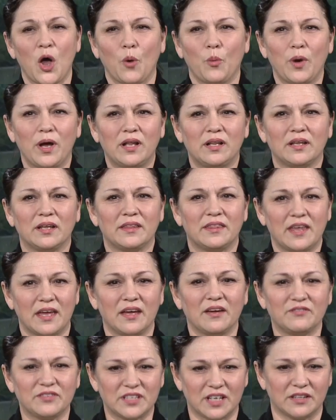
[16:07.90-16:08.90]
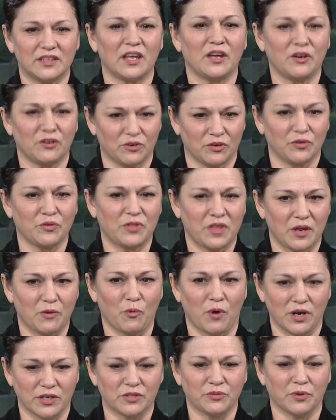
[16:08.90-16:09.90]
Well, they have said they
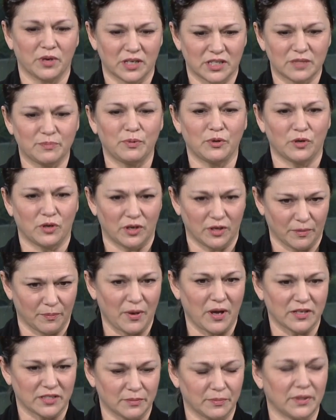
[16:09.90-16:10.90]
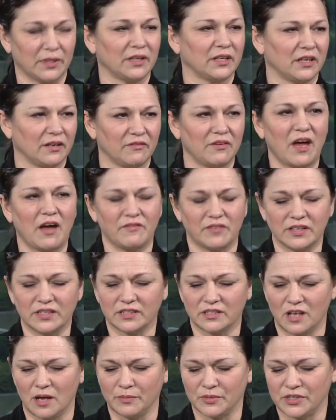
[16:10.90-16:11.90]
want to explore the possibility of having
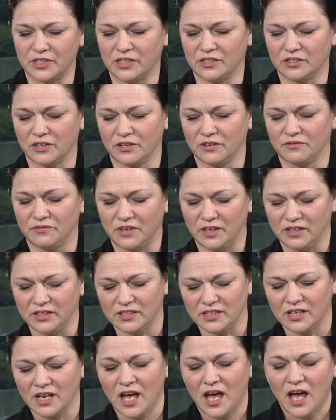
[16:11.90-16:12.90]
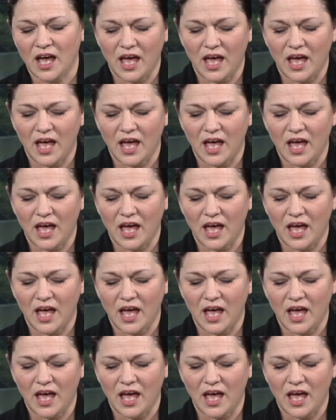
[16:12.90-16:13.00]
slot machines on the ferries, and